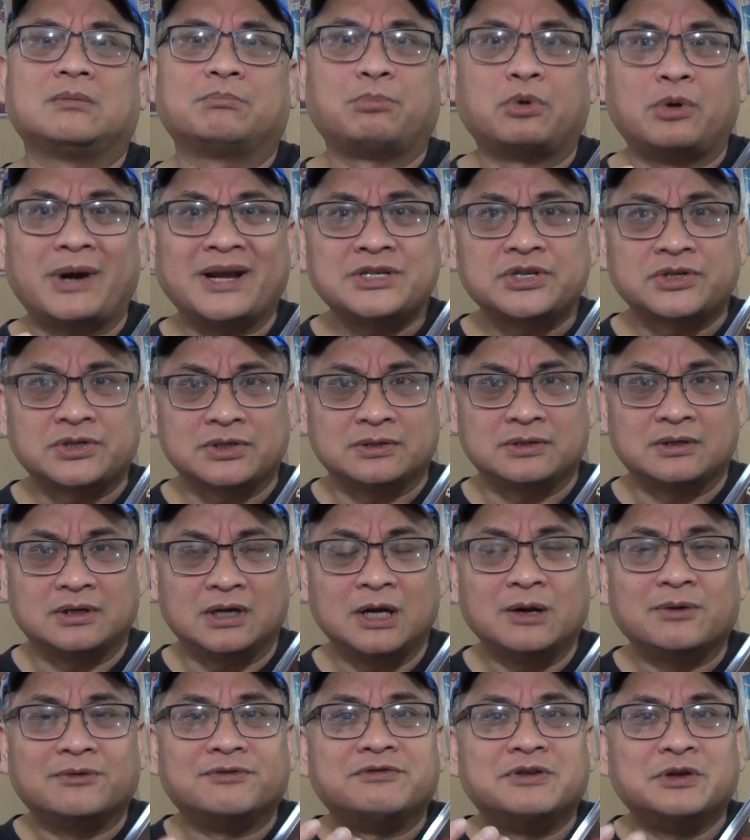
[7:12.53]
pressure.
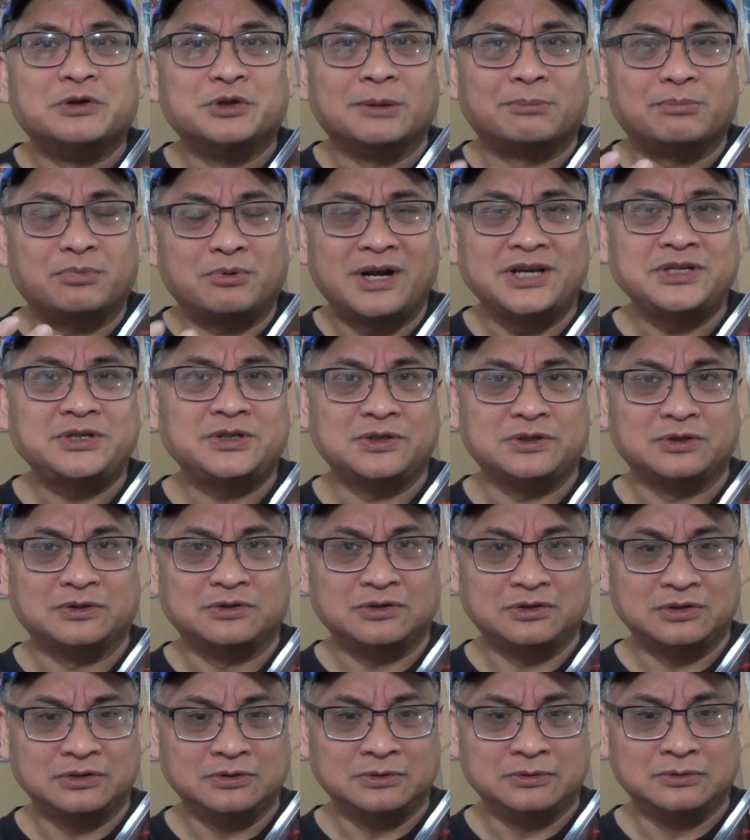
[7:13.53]
I don't feel the pressure
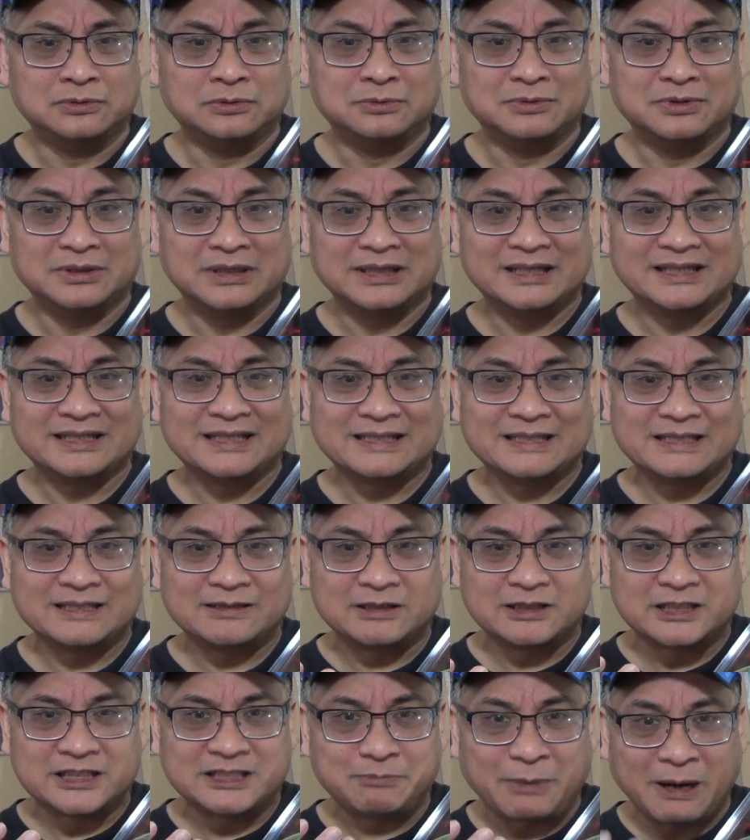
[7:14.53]
to
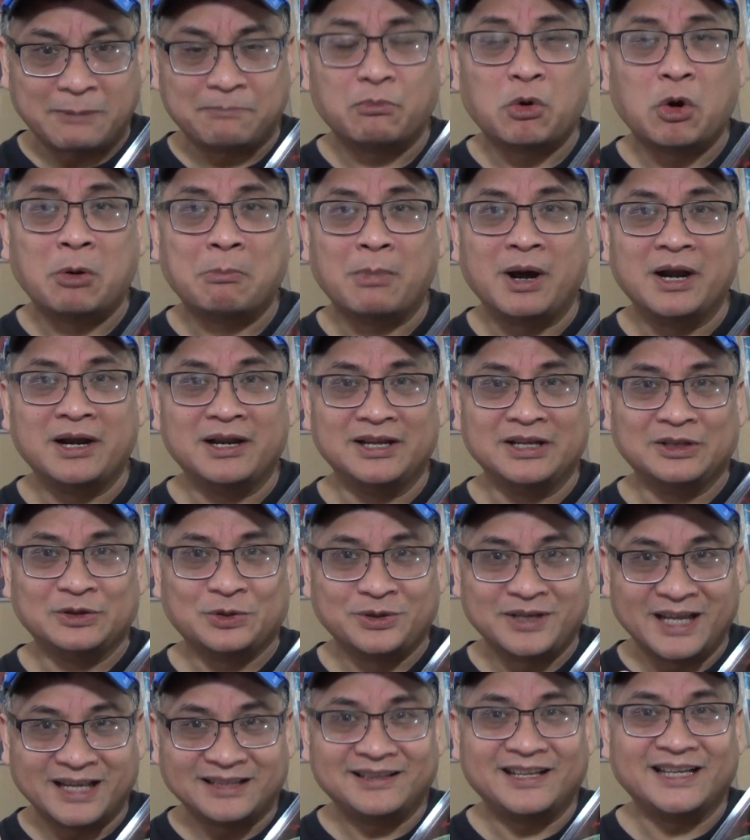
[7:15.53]
spend more money
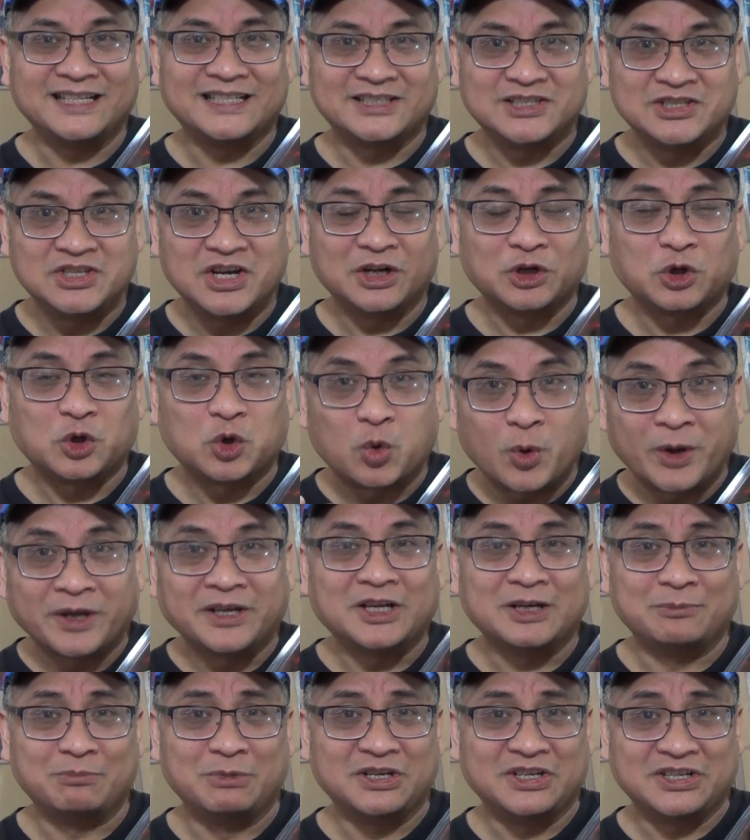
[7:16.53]
to get things done
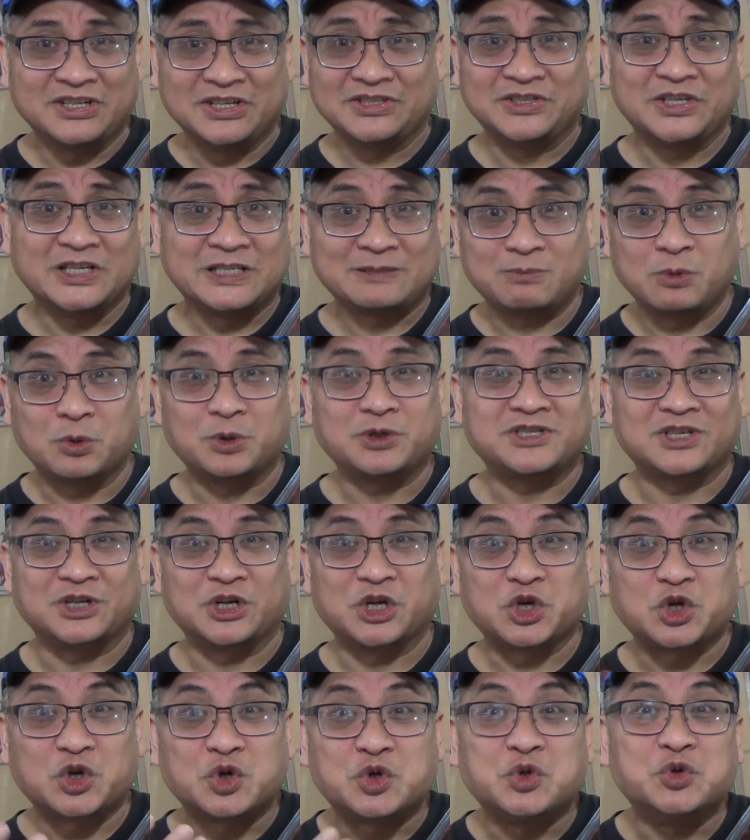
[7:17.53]
quicker because this book's
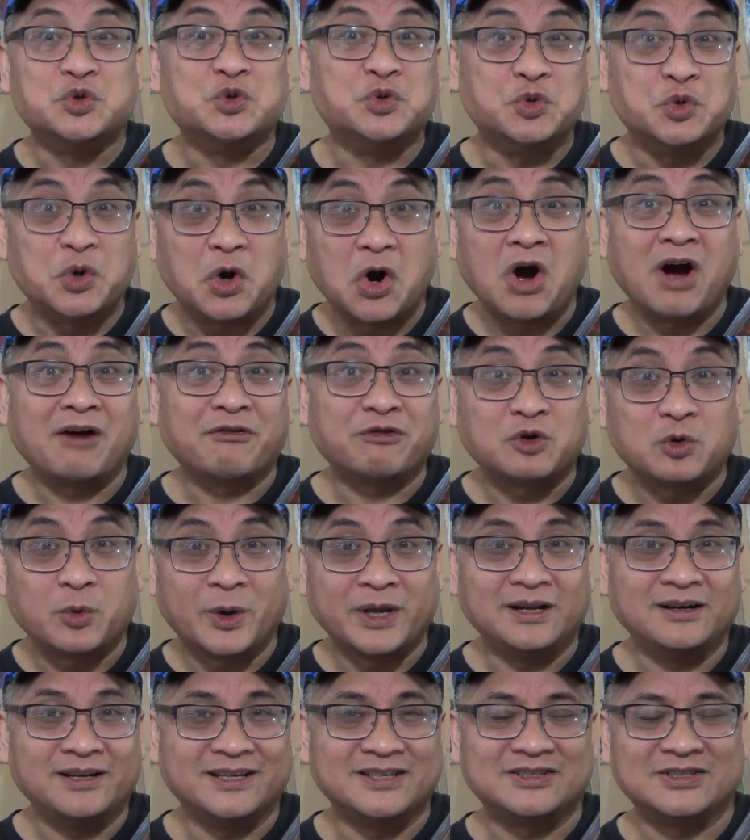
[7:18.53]
gonna cool off
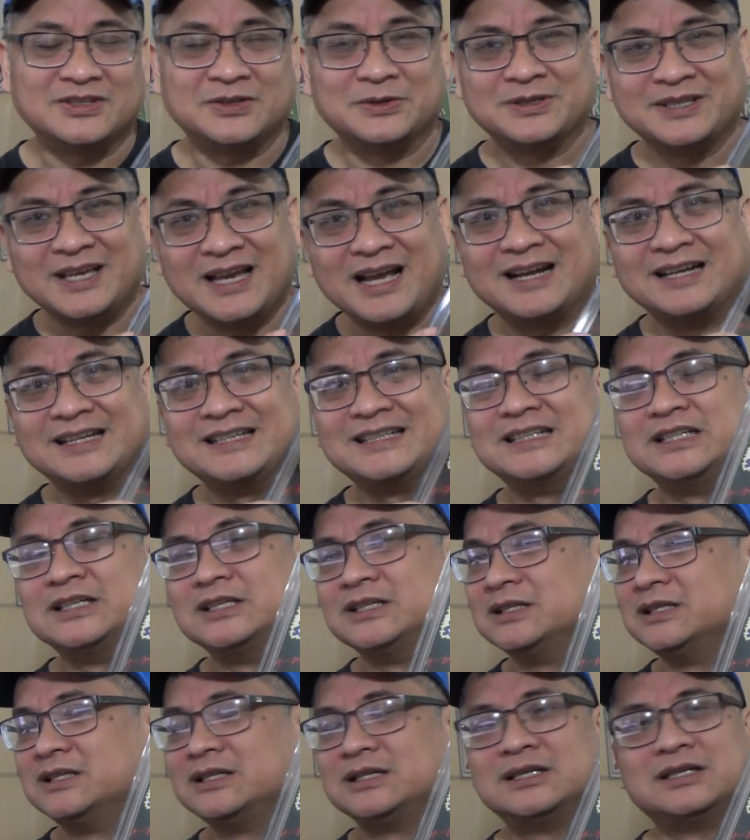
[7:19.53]
quickly. So yeah,
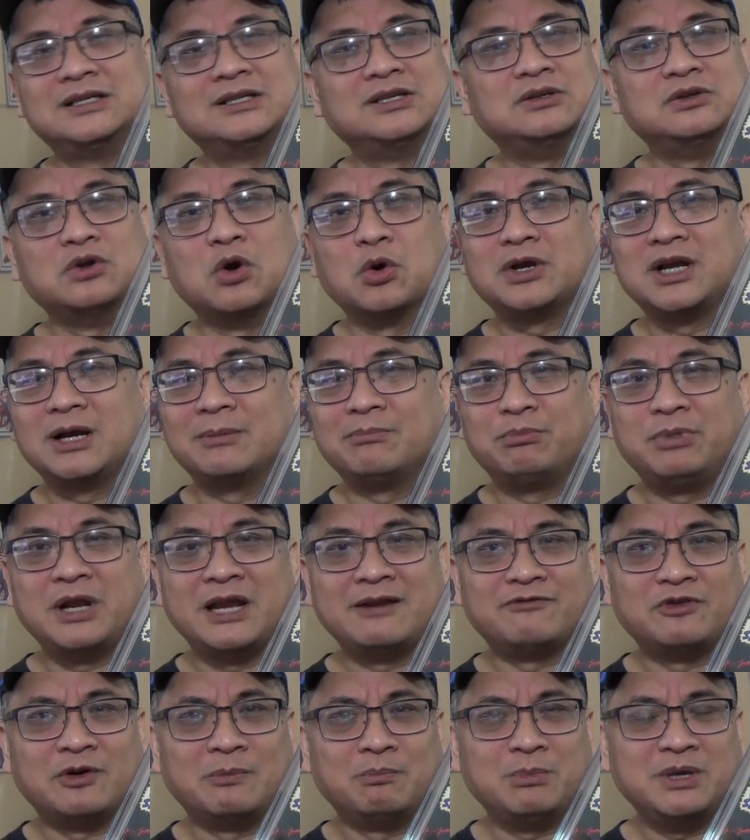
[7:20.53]
no
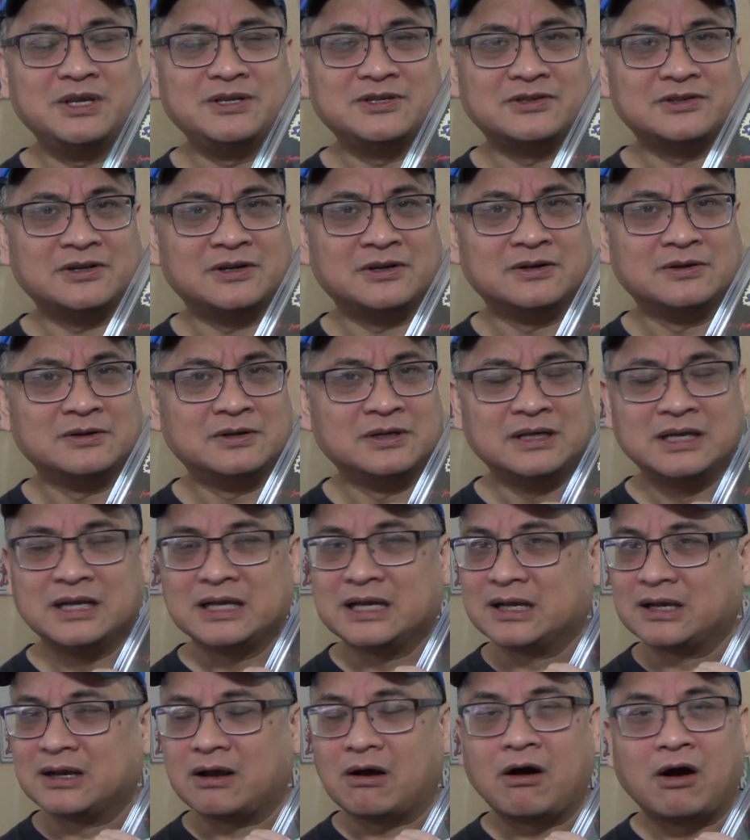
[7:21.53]
complaint from me. So
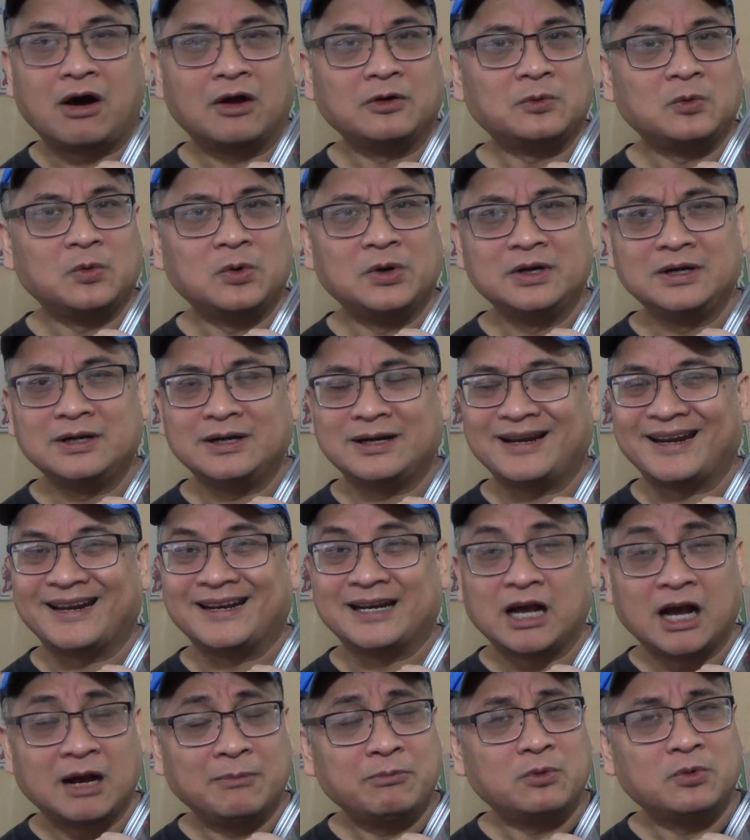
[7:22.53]
onward
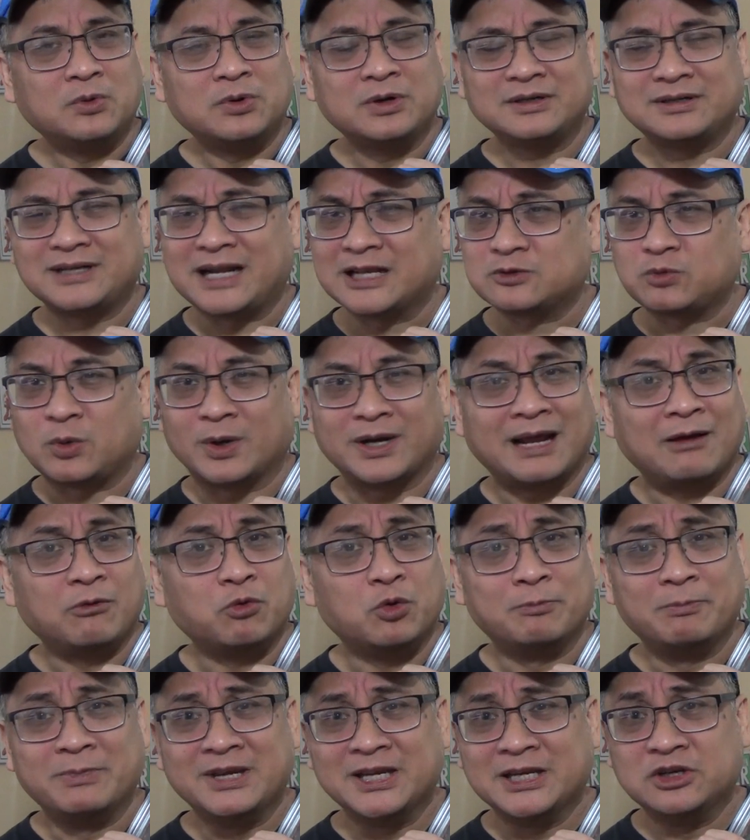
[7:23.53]
and upward. That's what I
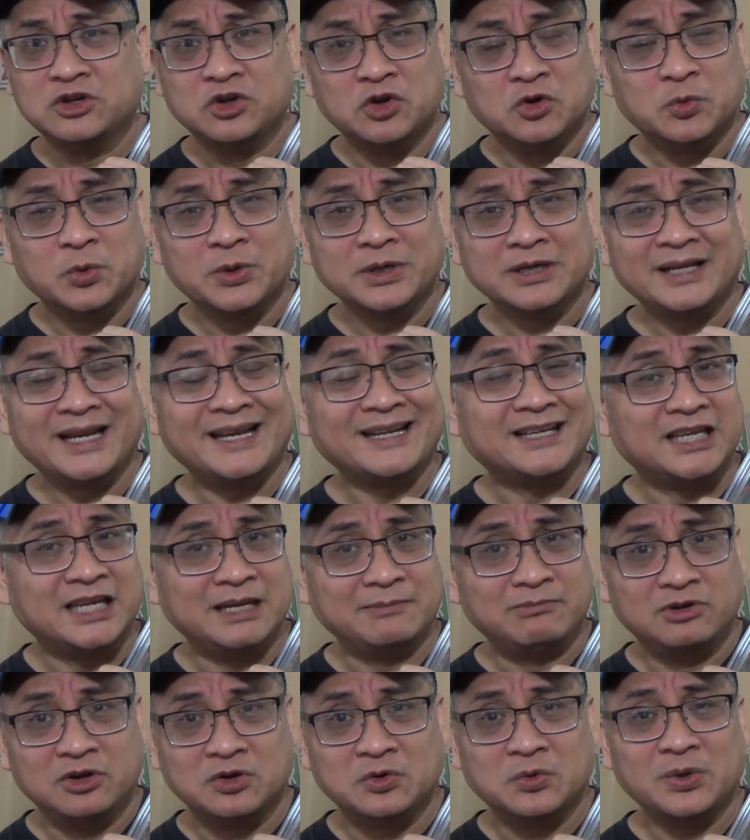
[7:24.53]
will be doing and
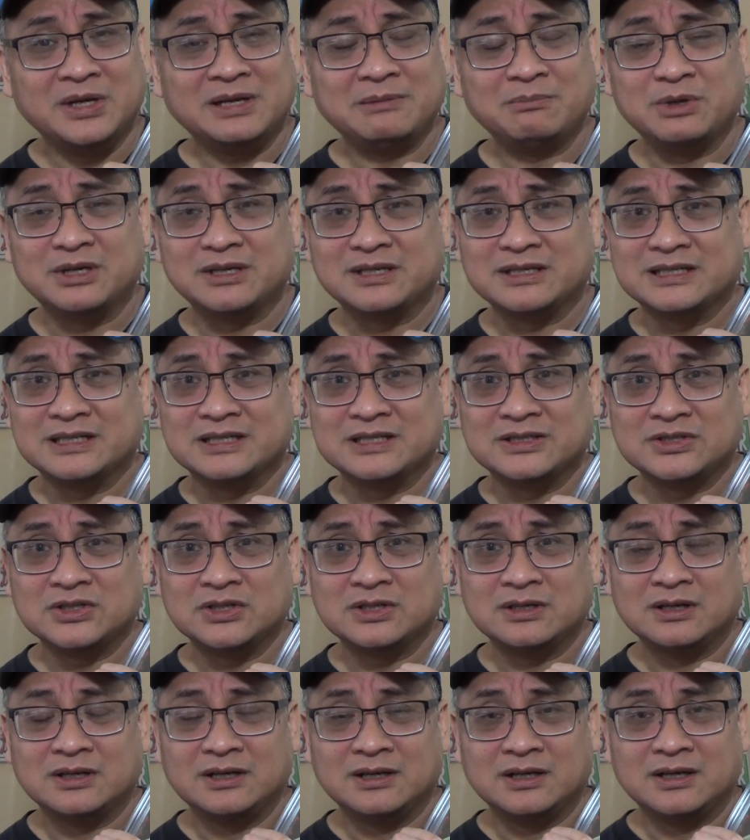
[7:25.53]
keep doing
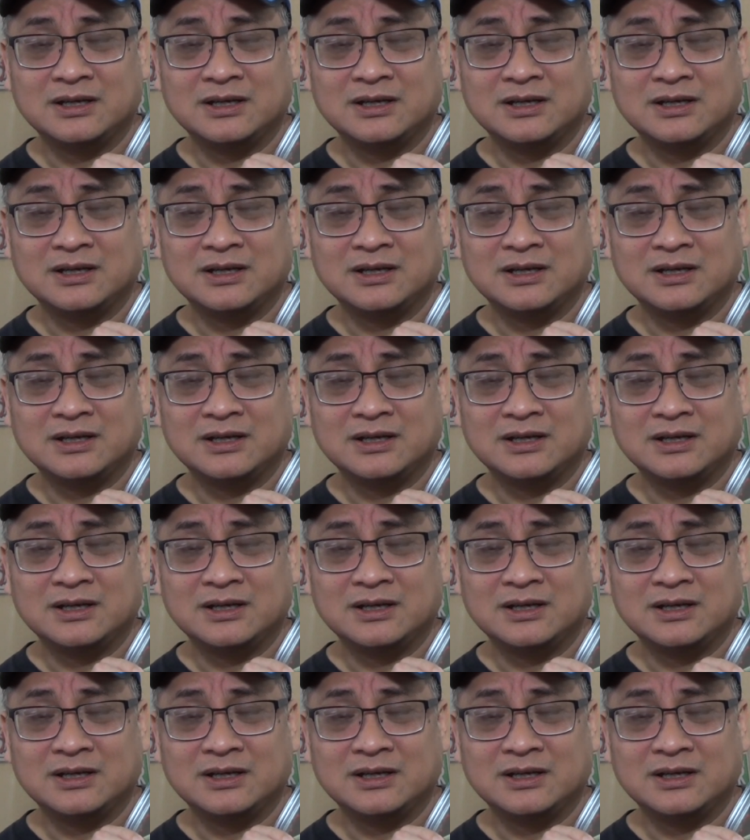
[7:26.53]
because